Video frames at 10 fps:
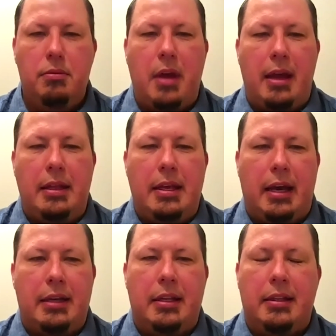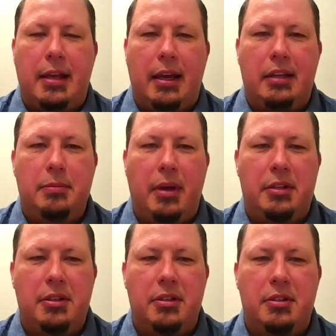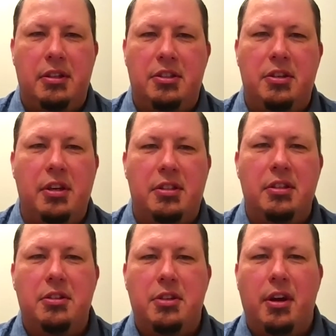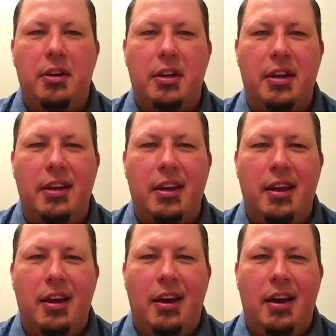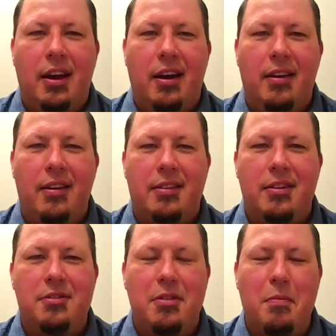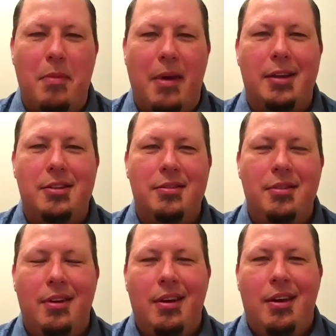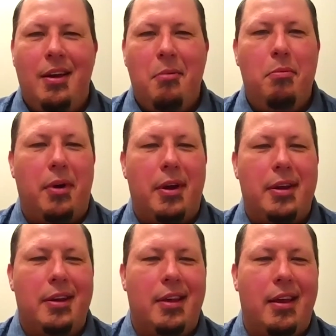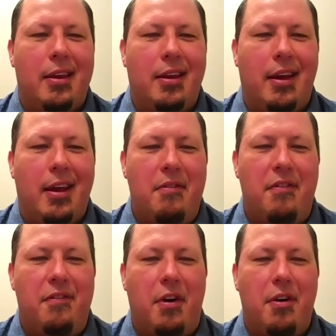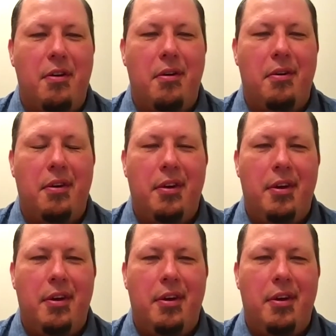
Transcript: daily I get a text message that's just in Cherokee. Could you imagine bringing a phone?